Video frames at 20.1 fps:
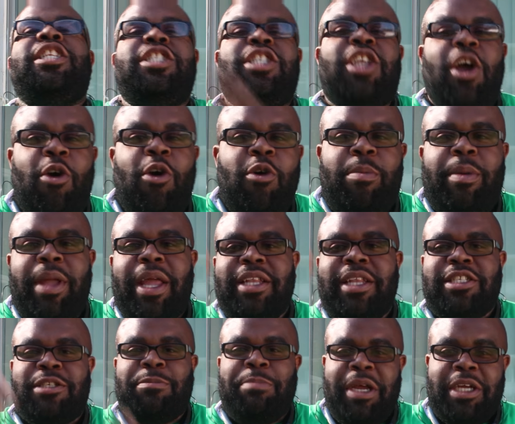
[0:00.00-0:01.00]
dope
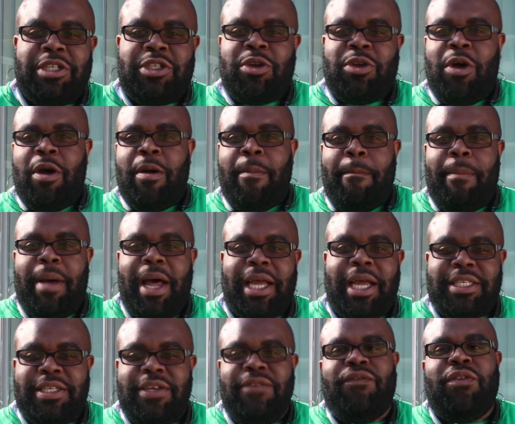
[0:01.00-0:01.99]
and special
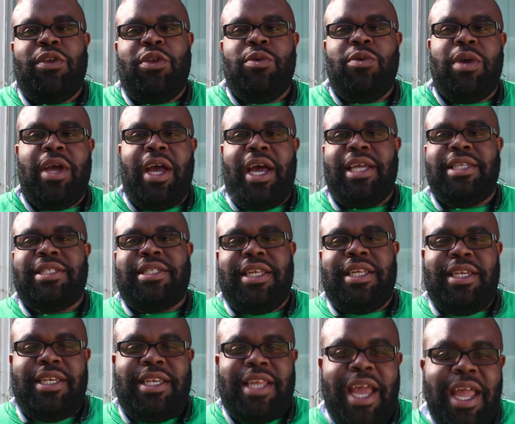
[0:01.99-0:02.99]
unboxing for you guys
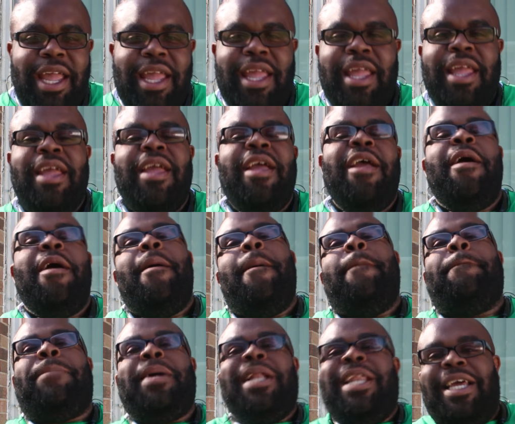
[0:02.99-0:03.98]
today.
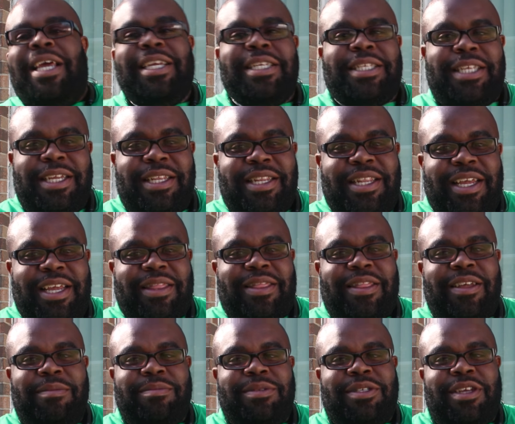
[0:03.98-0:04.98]
Please hit that
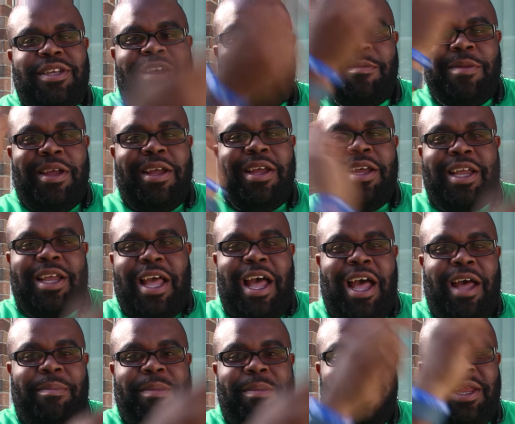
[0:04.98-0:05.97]
thumbs up,
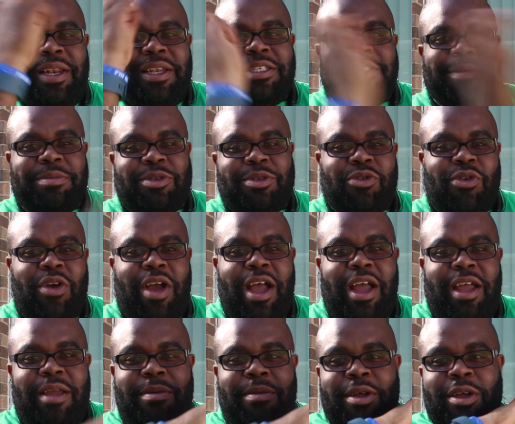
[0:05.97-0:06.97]
comment,
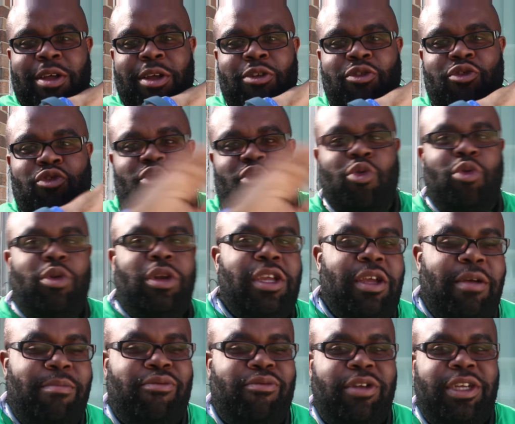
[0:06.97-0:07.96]
subscribe, truly
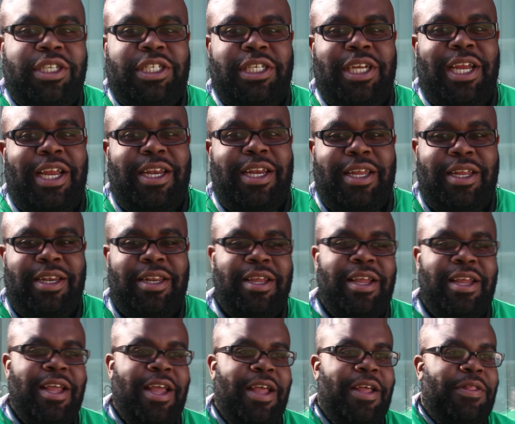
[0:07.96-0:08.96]
appreciate it.
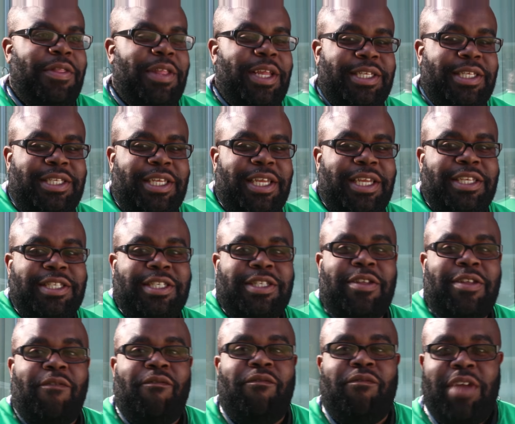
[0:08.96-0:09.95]
This is
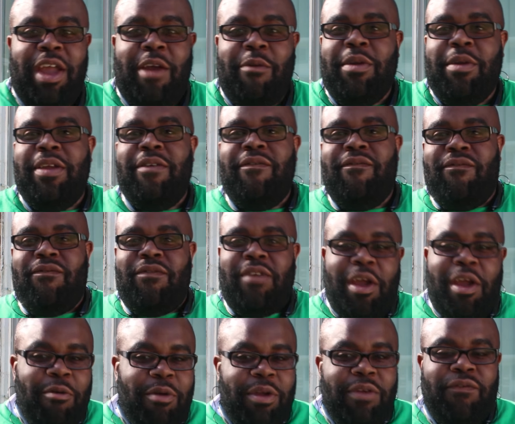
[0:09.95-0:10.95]
the
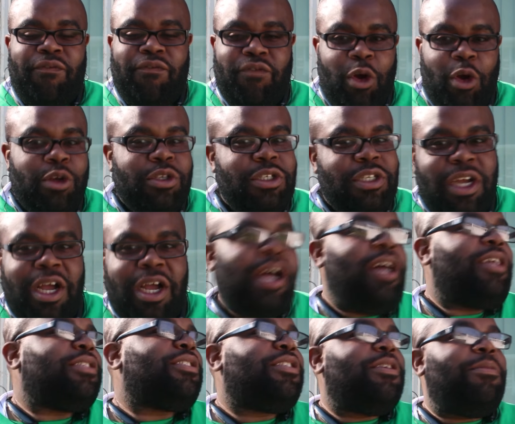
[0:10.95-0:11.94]
very first
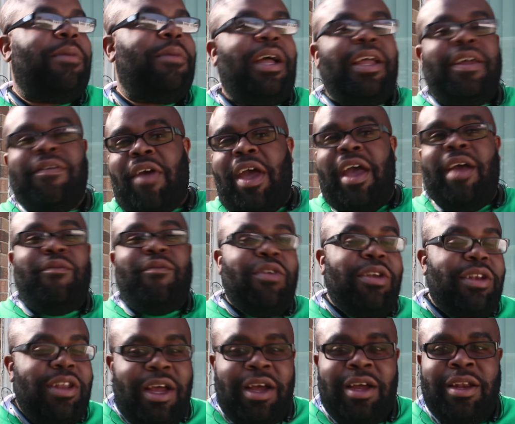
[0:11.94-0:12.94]
custom I have ever
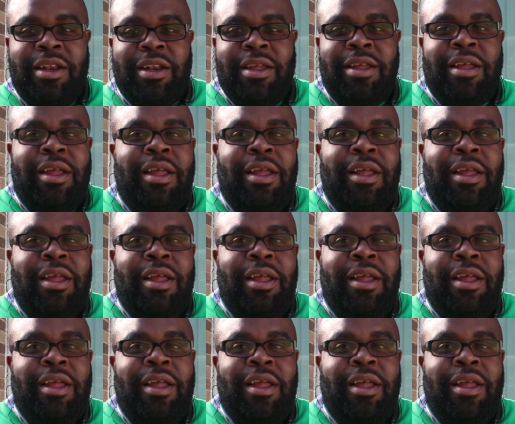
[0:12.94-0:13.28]
done,